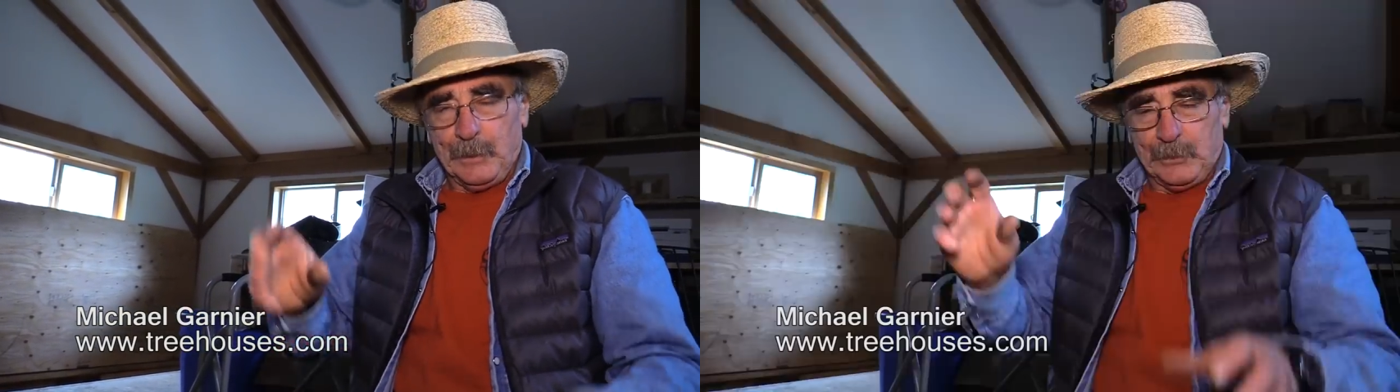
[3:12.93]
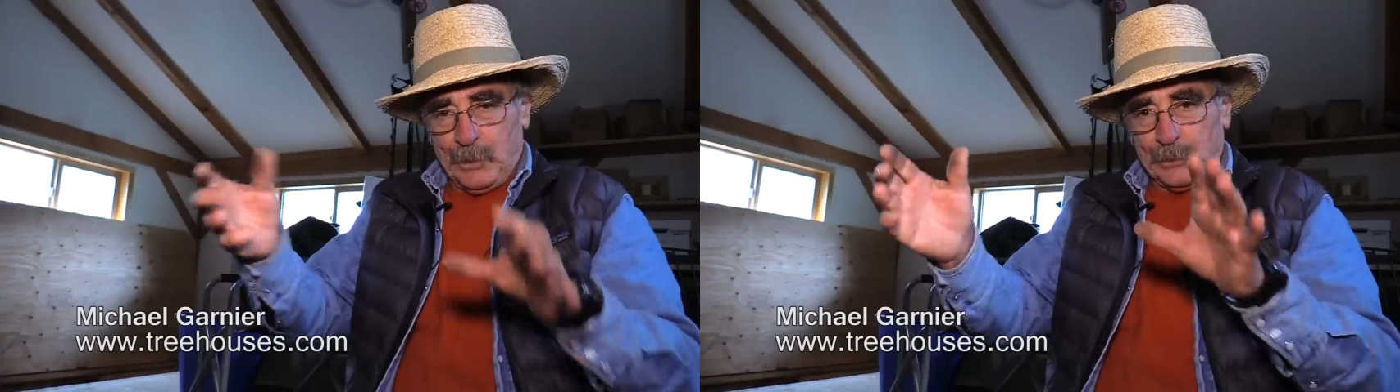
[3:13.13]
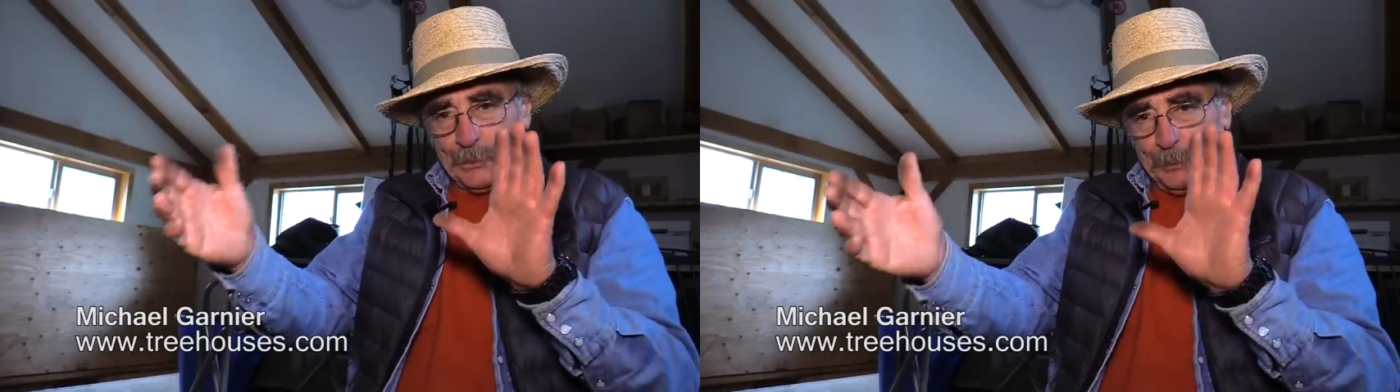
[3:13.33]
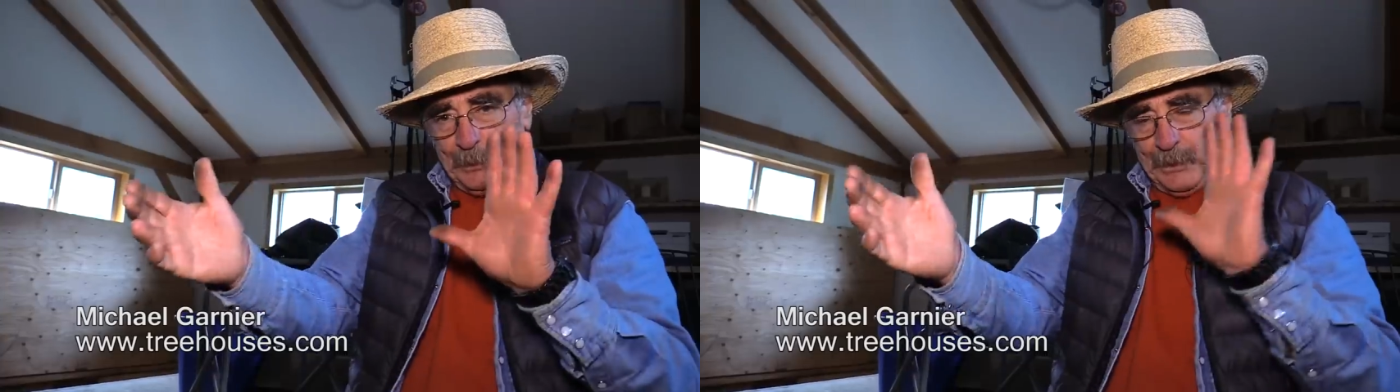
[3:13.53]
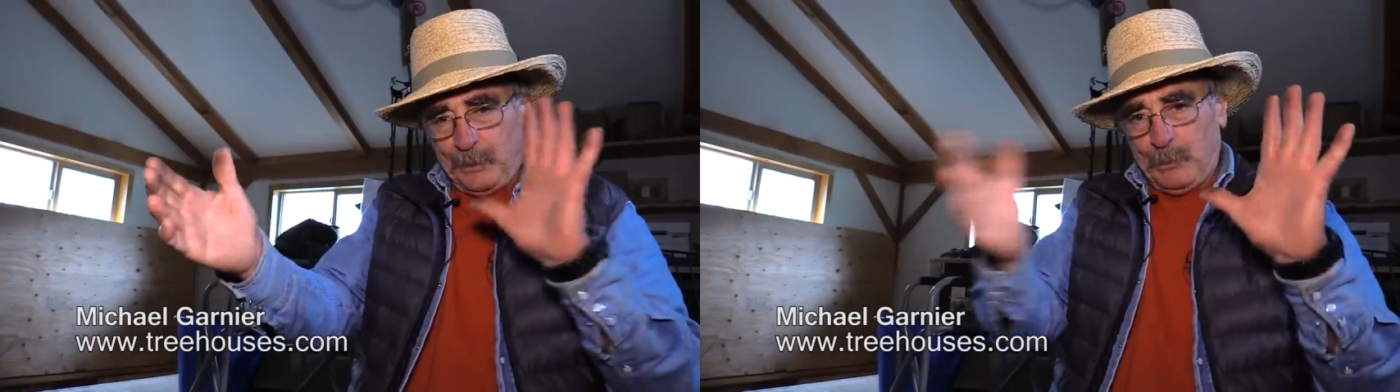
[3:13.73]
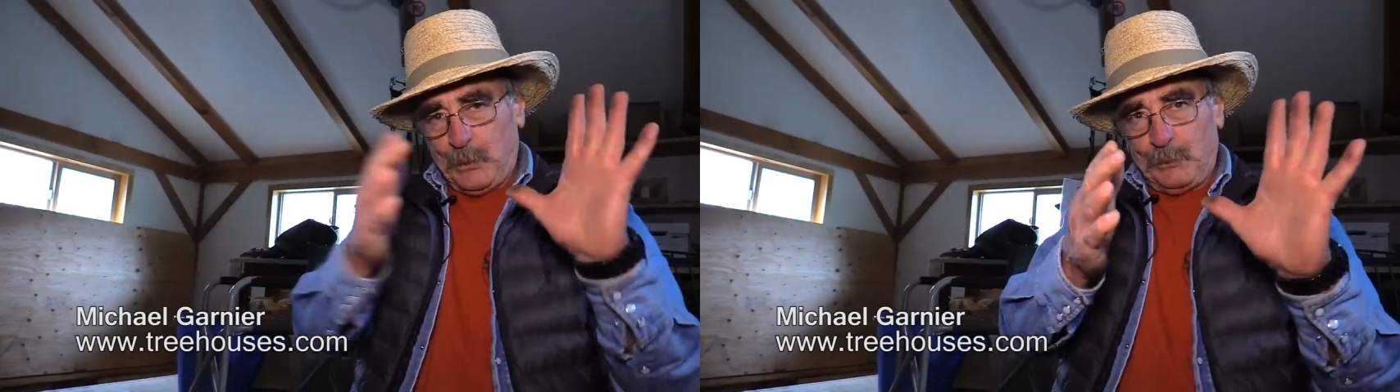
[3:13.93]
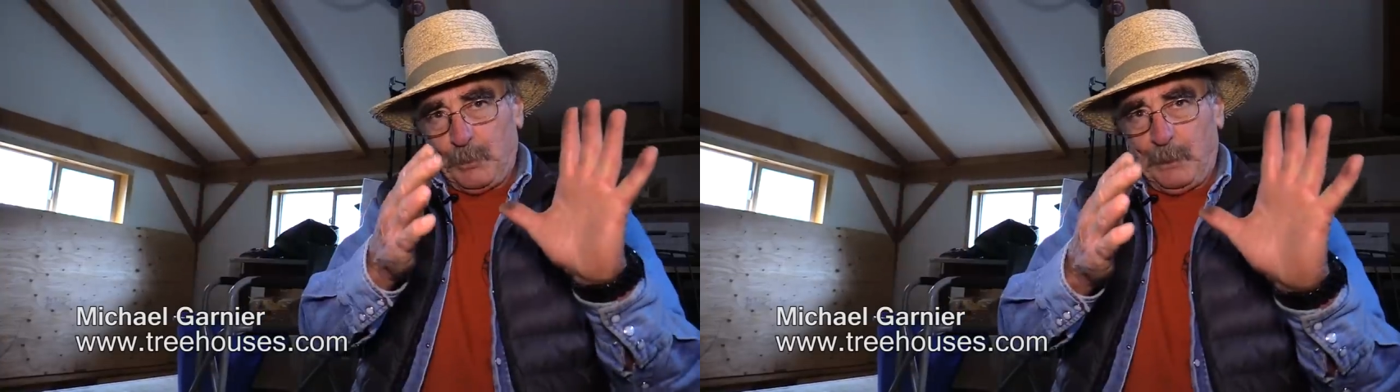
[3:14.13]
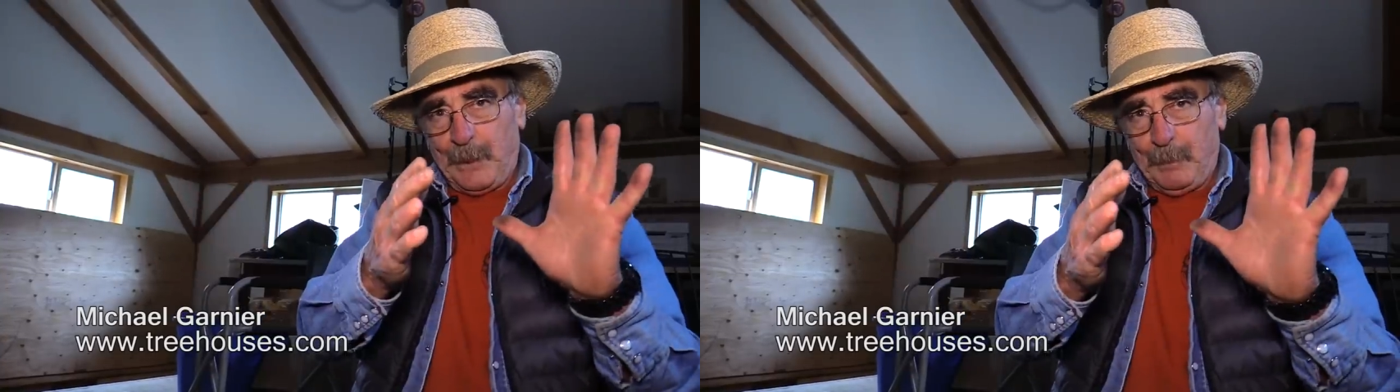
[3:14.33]
as long as you then move
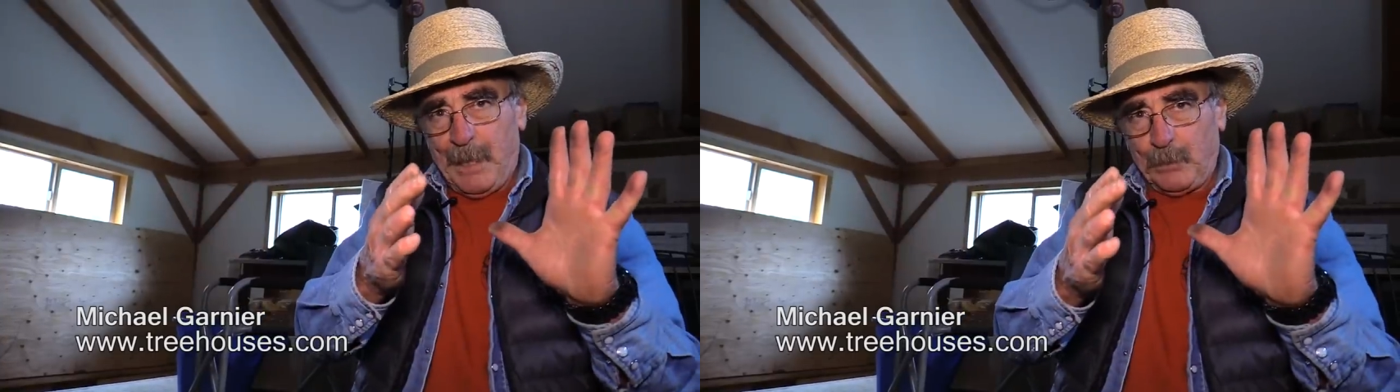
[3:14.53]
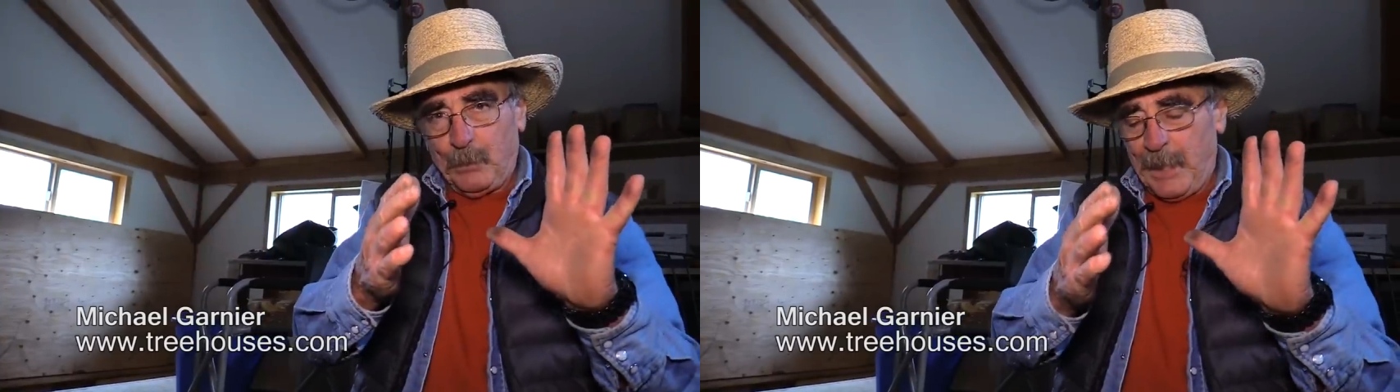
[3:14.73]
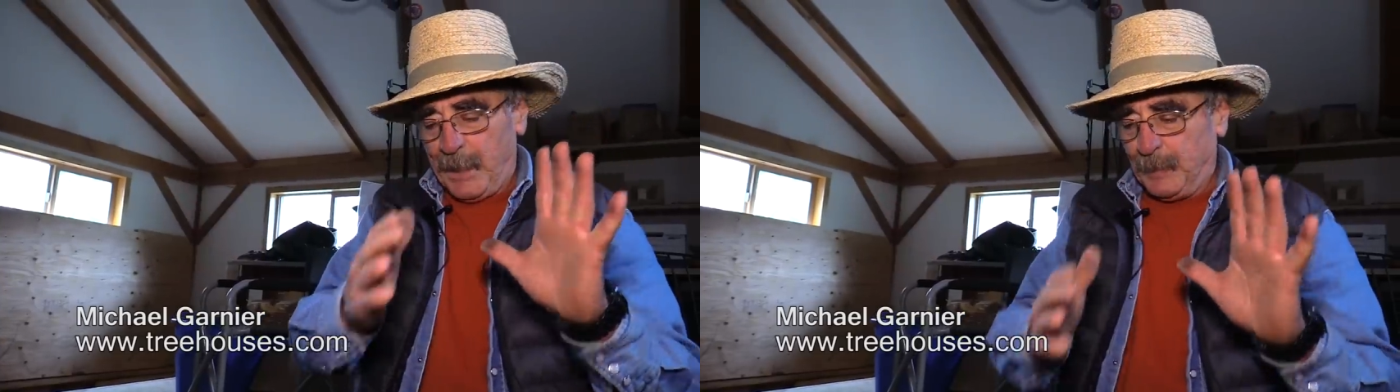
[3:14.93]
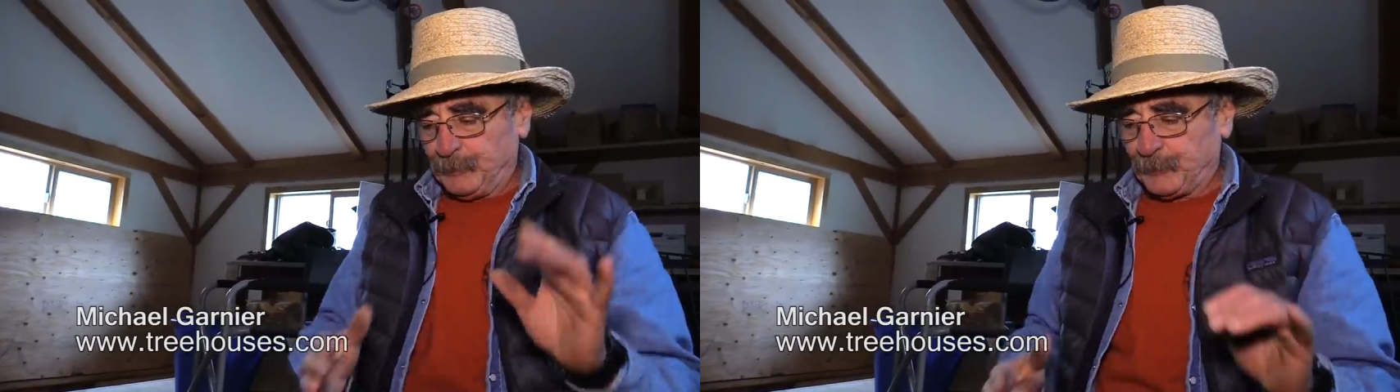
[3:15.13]
your beam out of way.